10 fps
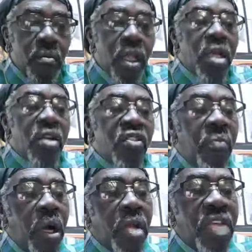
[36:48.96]
In a
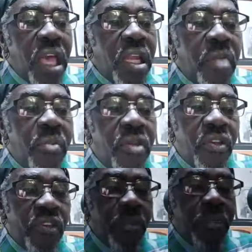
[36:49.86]
small town in
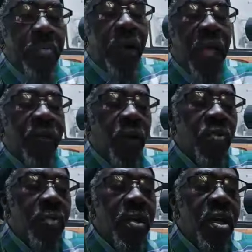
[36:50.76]
Mississippi, black folks
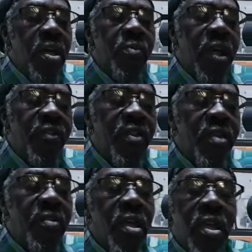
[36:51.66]
are being
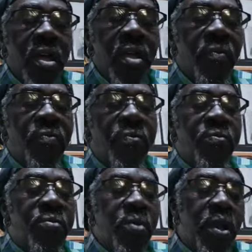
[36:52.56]
arrested
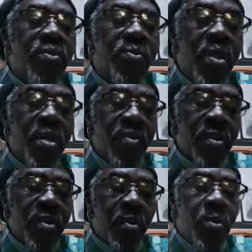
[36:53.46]
for this reason,
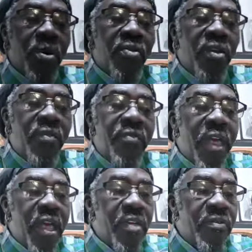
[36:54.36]
according to the
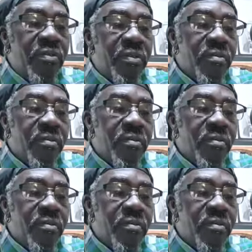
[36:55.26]
feds.